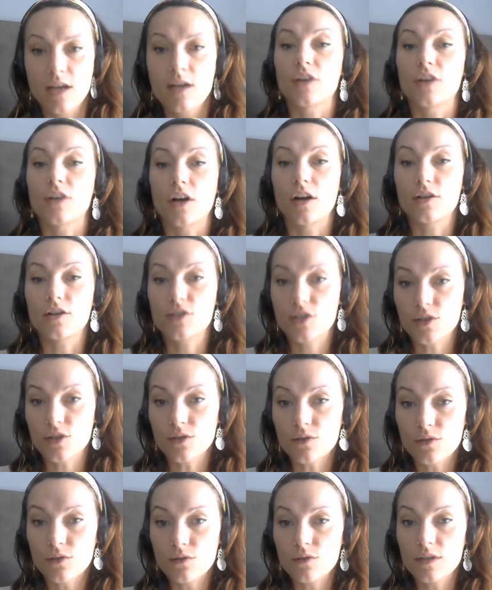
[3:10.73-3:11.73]
There are
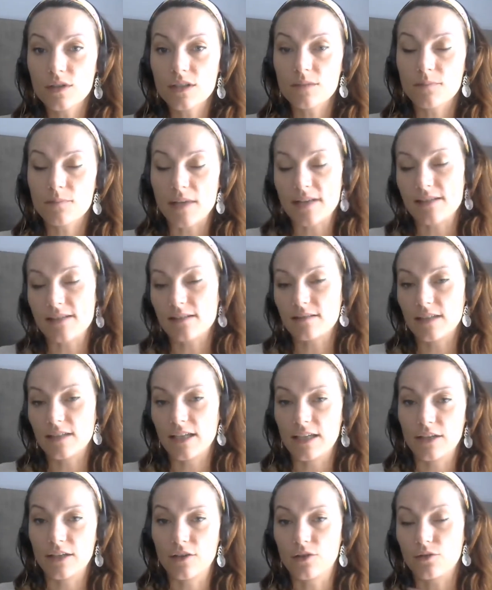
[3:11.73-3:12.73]
two
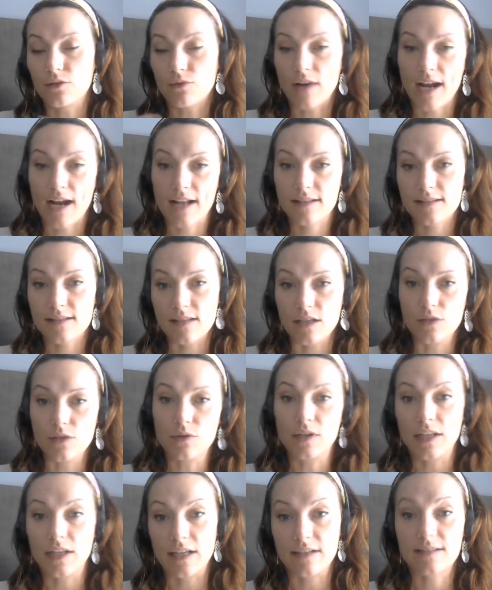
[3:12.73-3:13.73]
basically grants that you
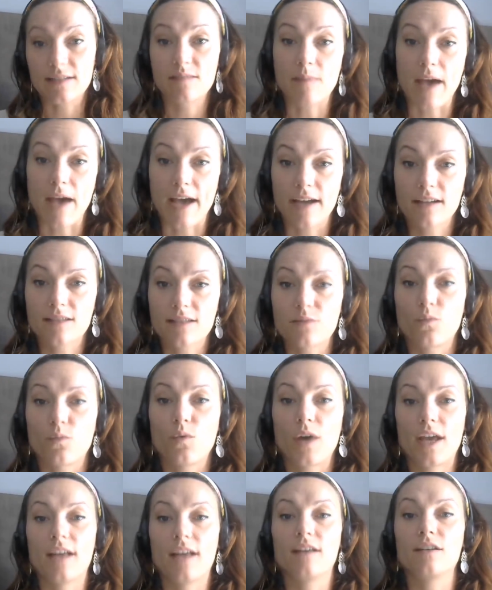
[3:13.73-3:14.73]
can expect
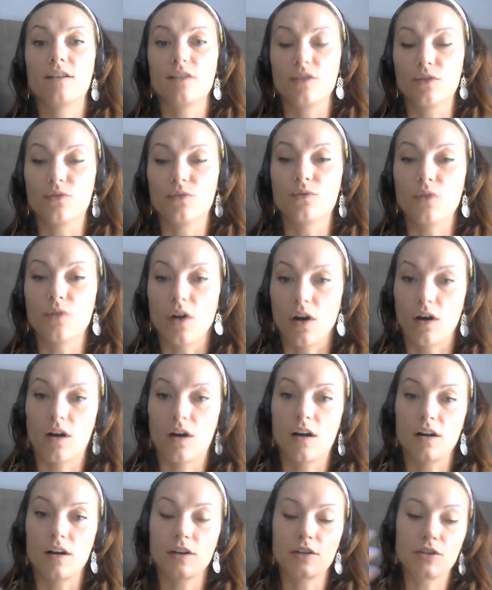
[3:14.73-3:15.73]
when you
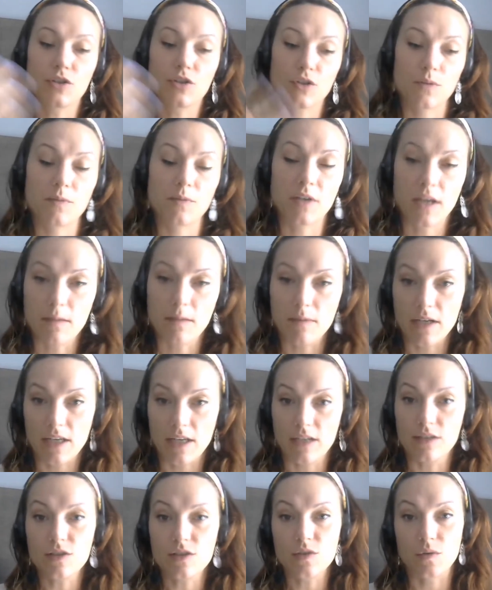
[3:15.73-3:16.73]
are contributing money
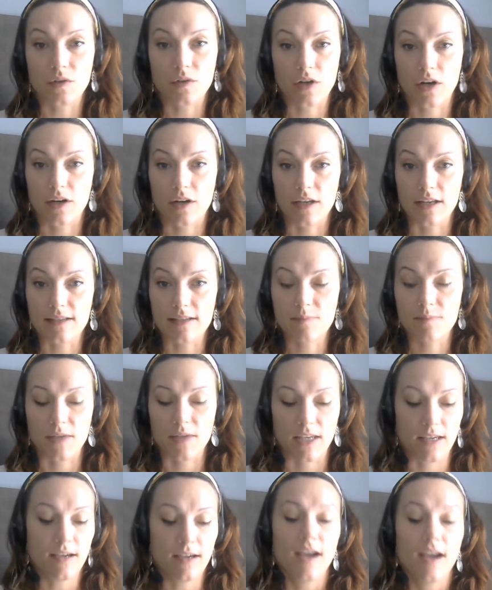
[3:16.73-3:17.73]
into an
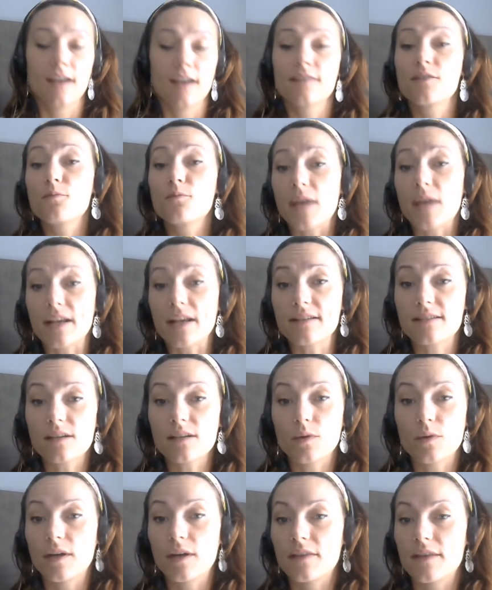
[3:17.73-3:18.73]
RESP. The basic
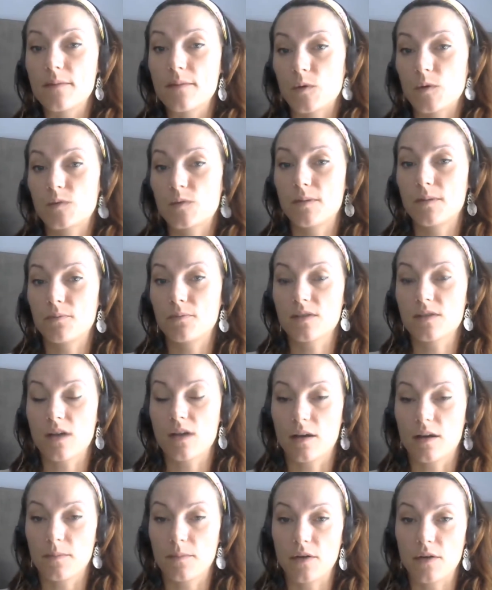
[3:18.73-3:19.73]
one that most people
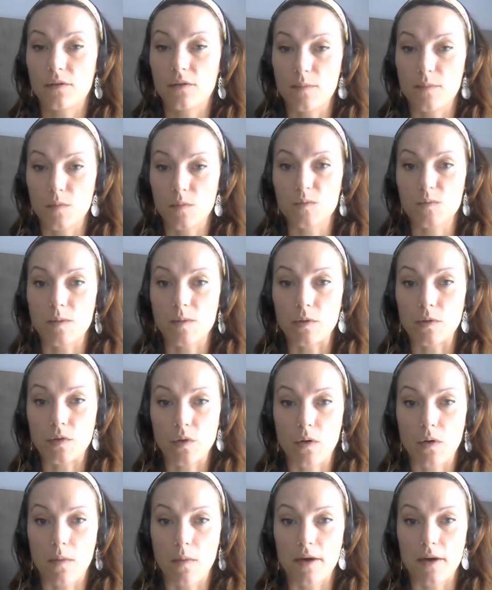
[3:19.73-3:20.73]
talk about and that most people
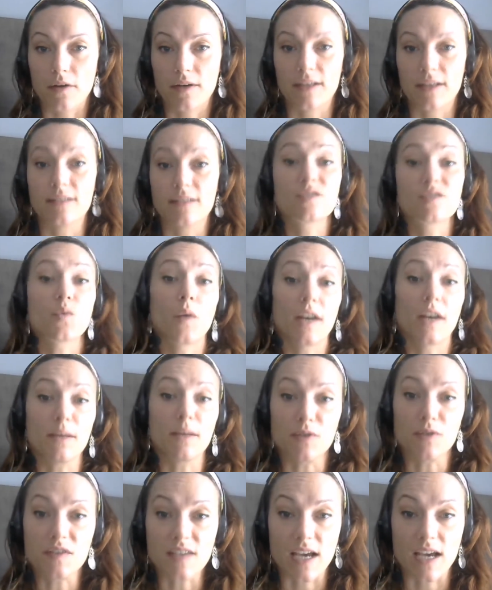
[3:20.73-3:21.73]
know about is
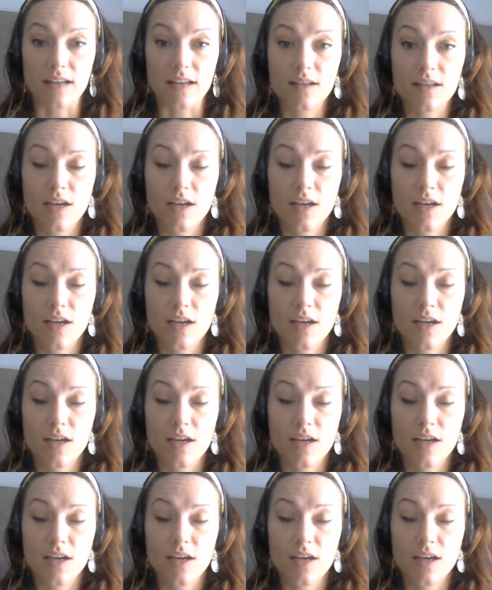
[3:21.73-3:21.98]
20%.